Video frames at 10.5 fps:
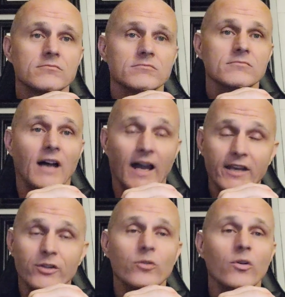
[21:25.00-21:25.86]
I
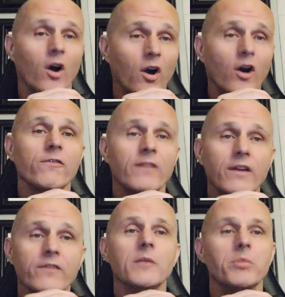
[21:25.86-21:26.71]
do all
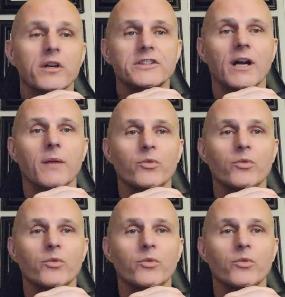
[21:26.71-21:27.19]
fifty push-ups,